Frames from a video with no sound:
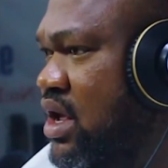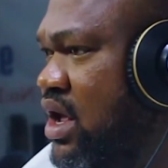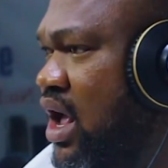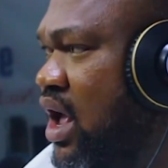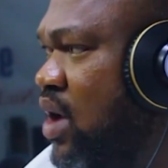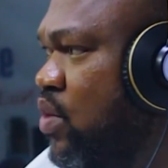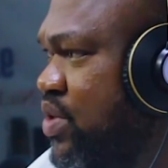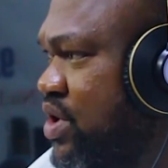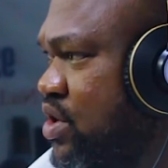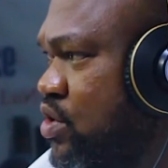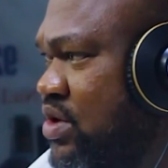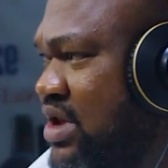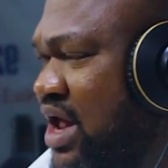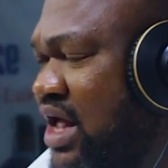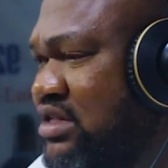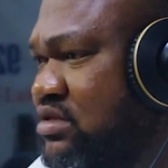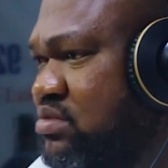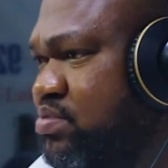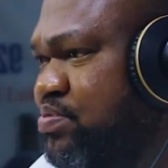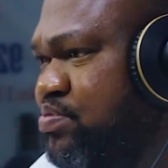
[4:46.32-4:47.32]
we know
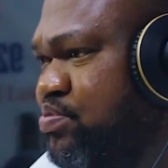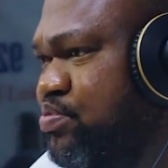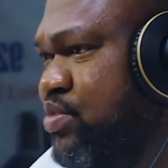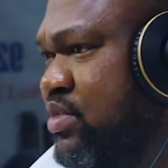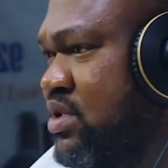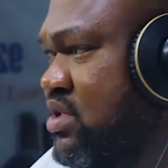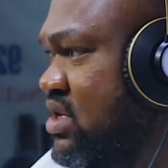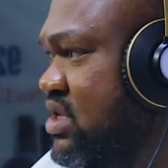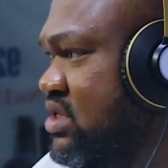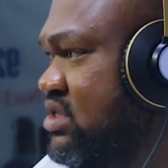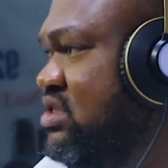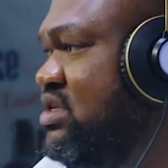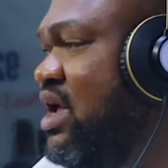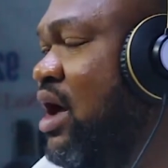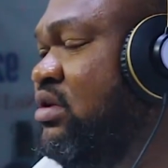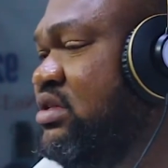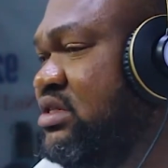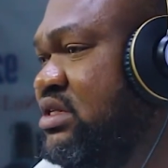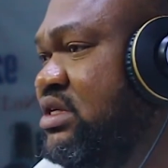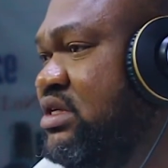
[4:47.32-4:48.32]
that in the
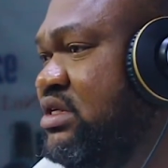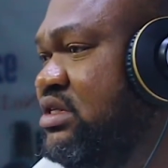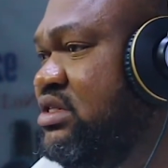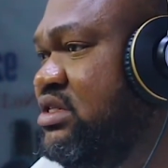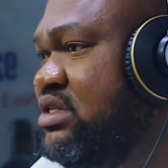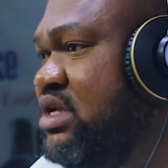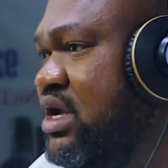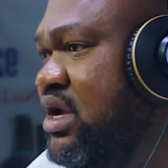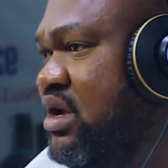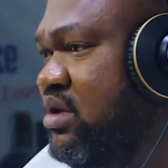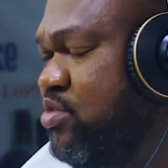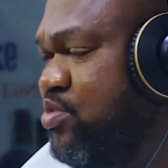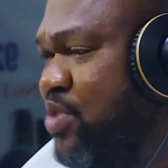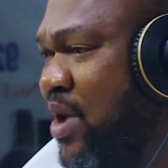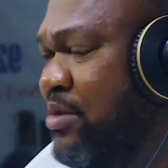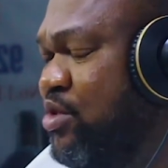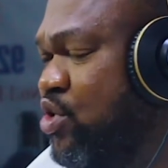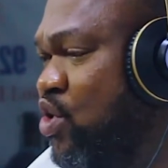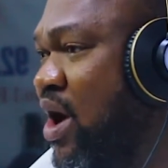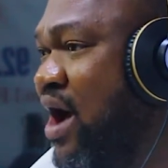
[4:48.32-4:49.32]
southeast,
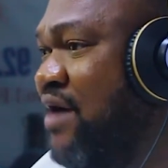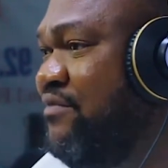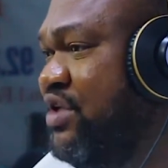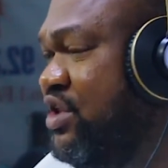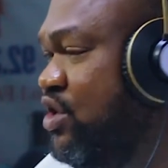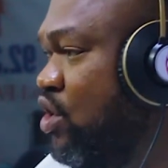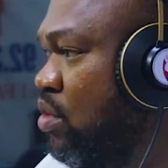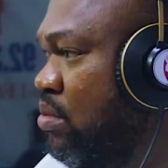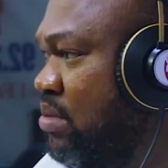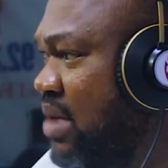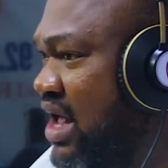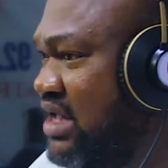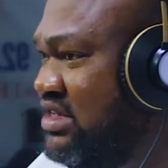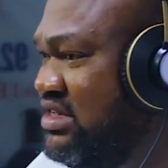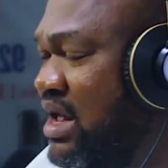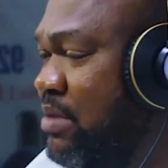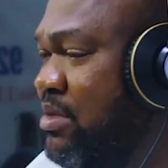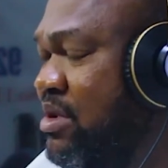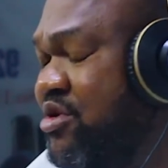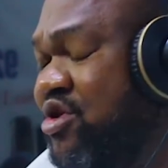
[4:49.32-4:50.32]
probably don't have the numbers
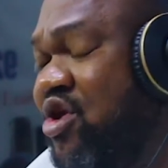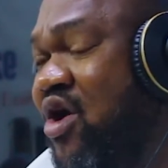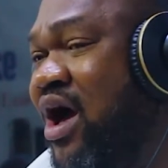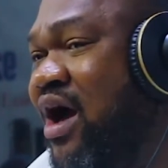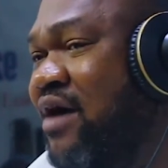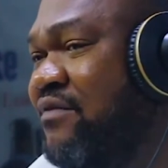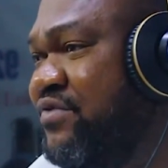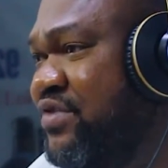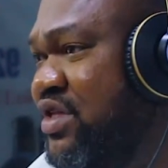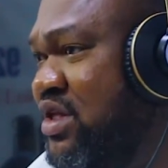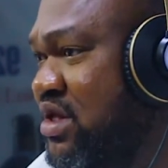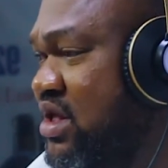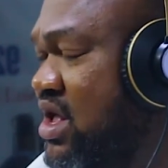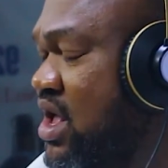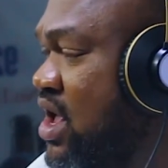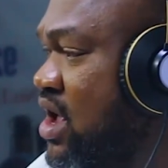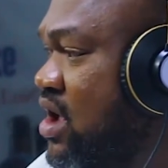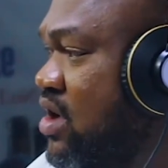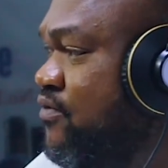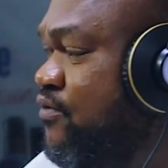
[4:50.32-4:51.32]
and maybe not have the
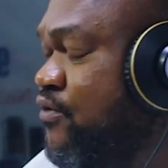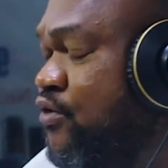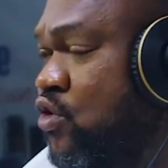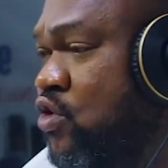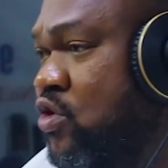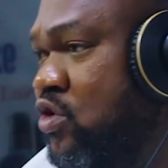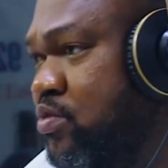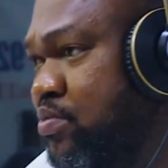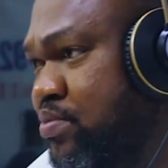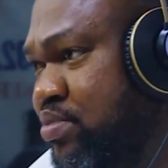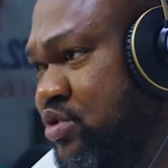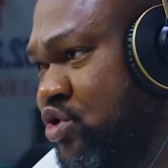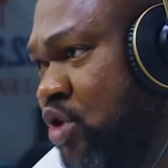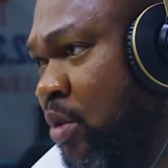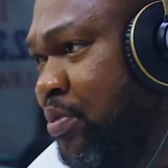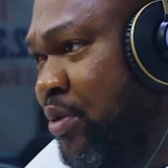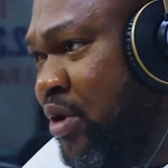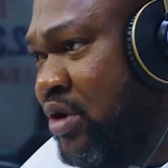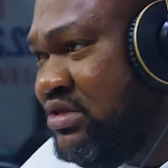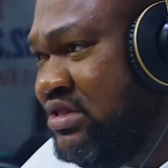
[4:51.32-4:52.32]
full
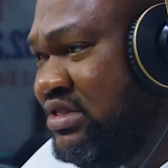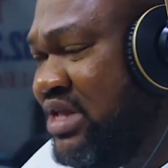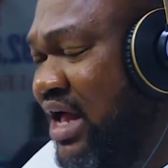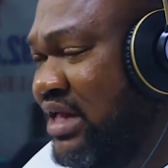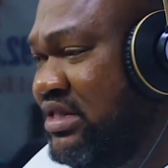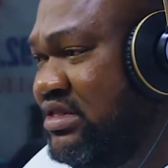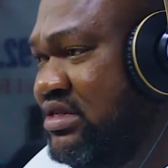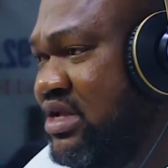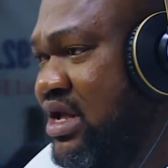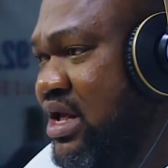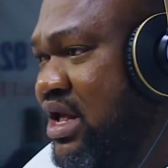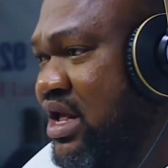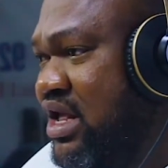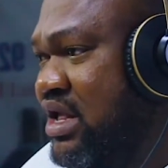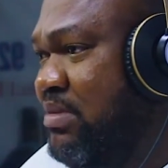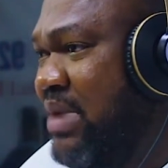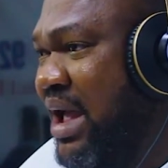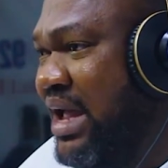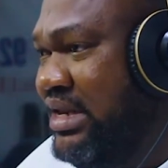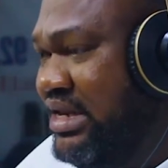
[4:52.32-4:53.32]
support that he
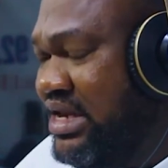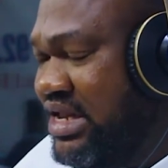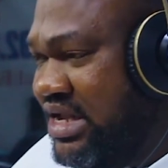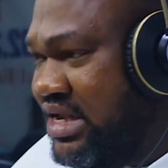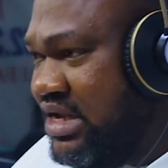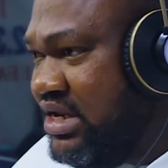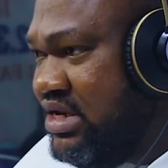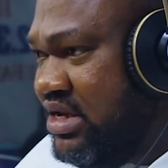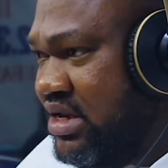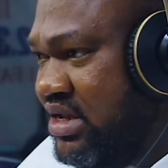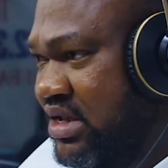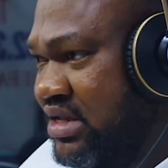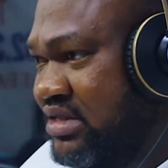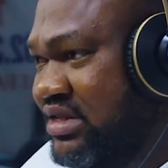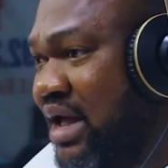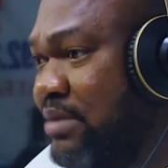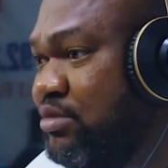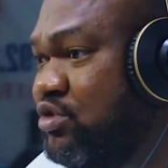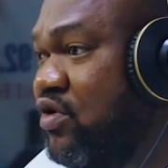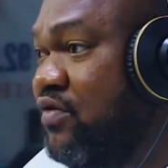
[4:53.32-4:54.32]
might need in
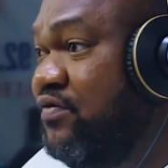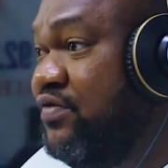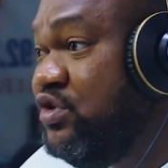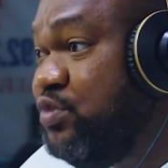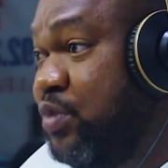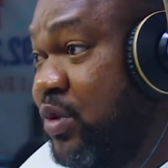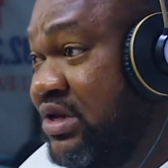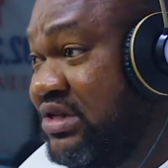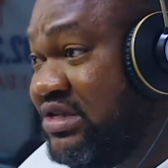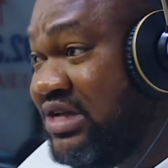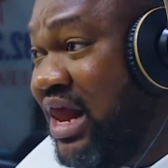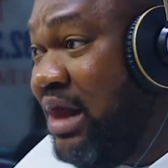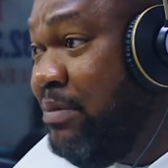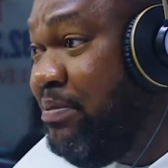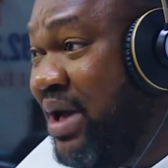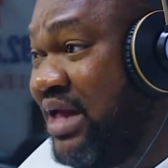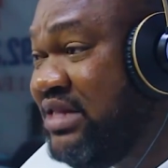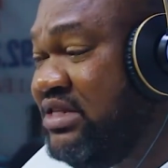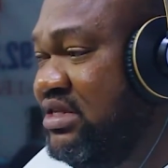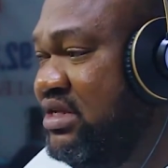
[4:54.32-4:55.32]
terms of his political
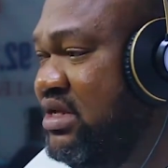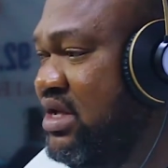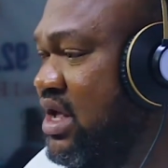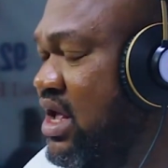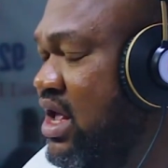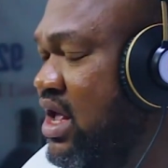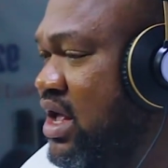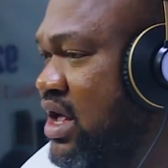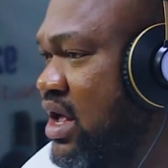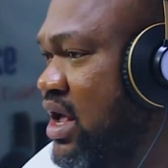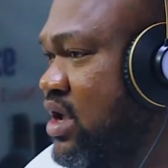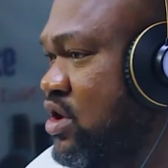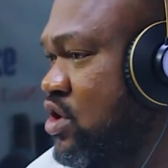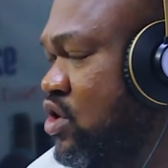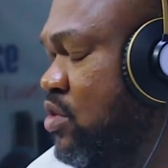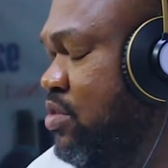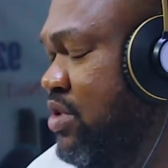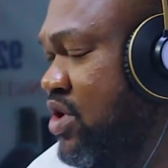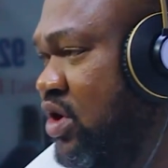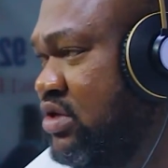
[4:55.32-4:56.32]
party.
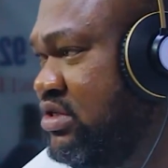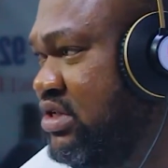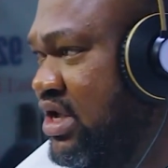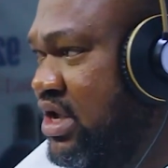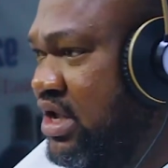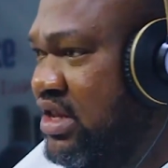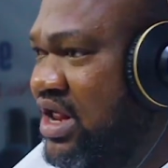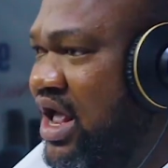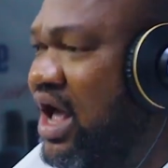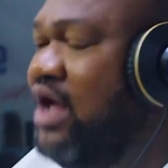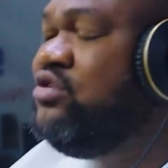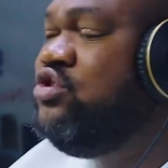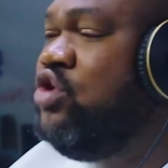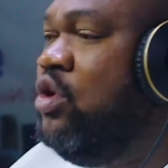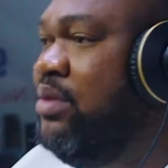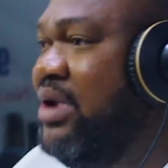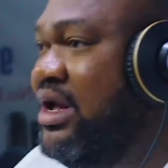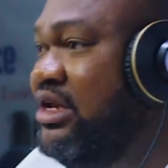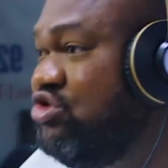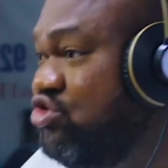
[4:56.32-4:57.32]
Because again, there are
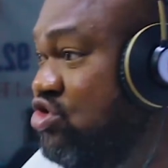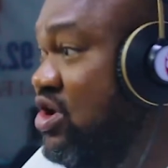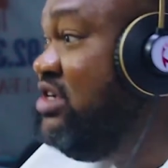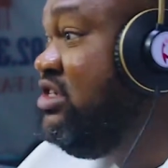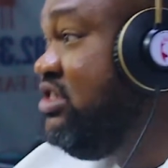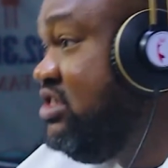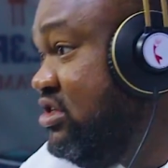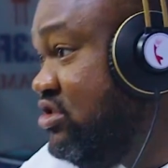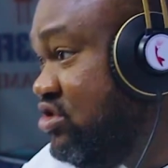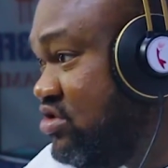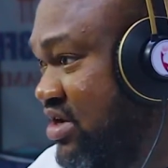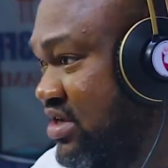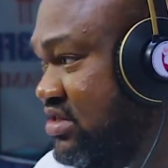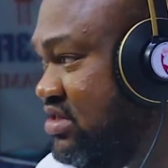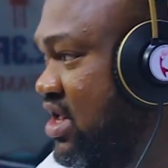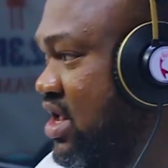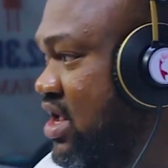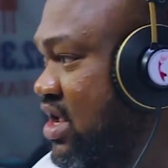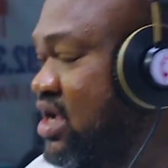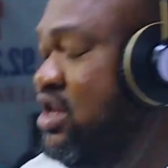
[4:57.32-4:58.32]
some entrenched interests
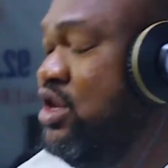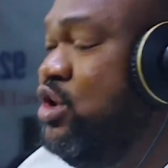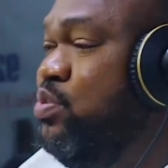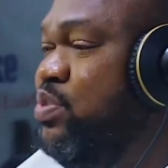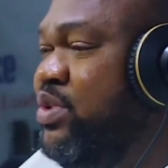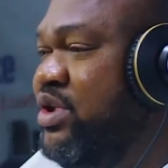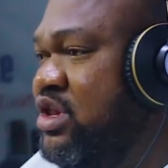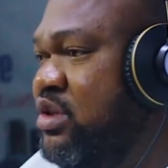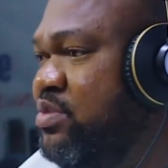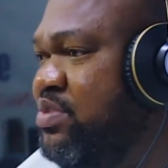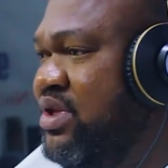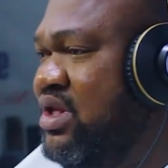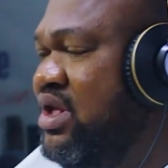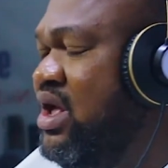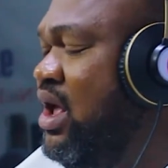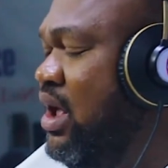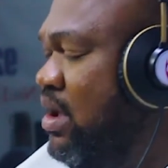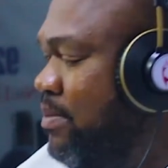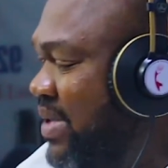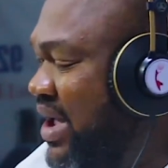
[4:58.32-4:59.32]
in the PDP.
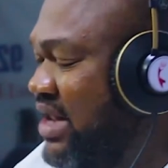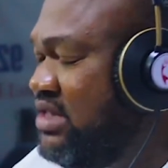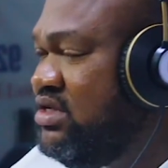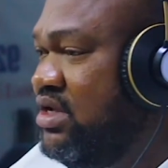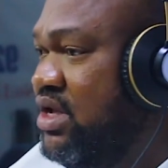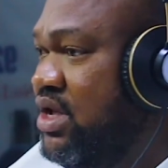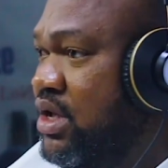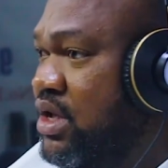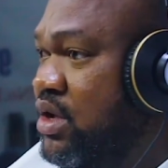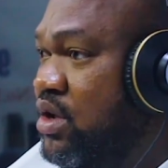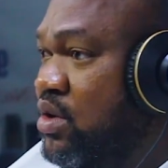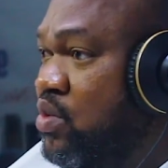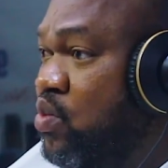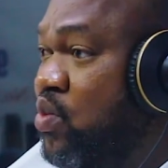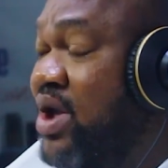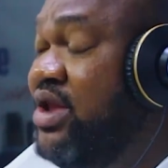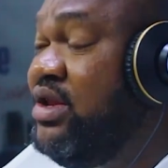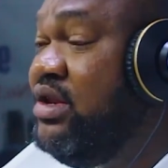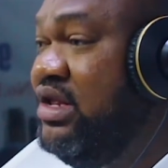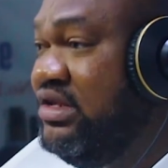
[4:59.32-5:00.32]
But
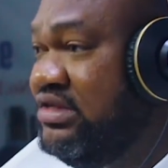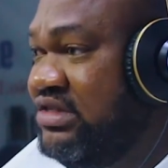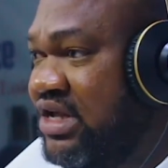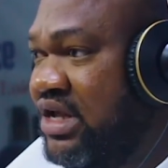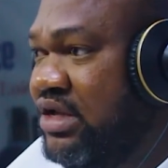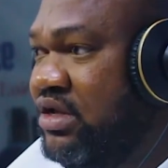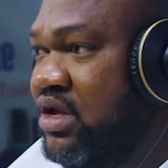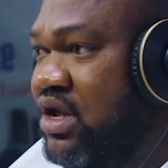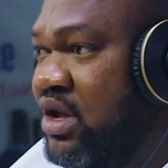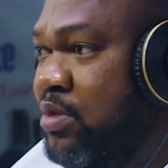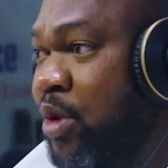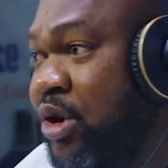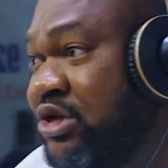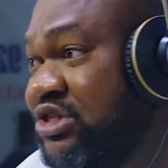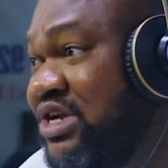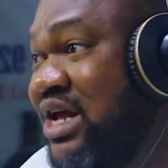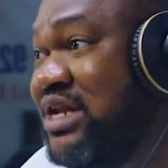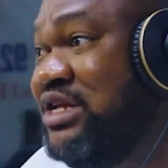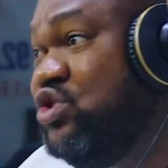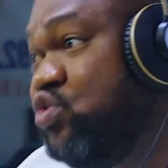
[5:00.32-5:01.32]
when they say a
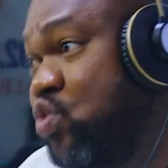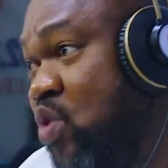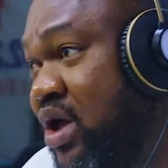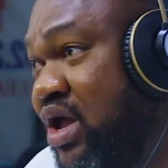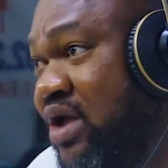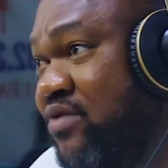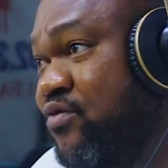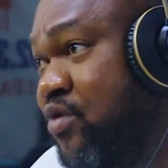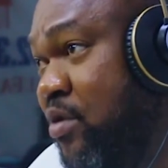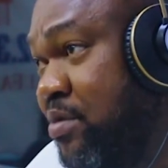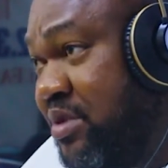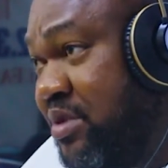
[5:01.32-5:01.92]
politician is working from the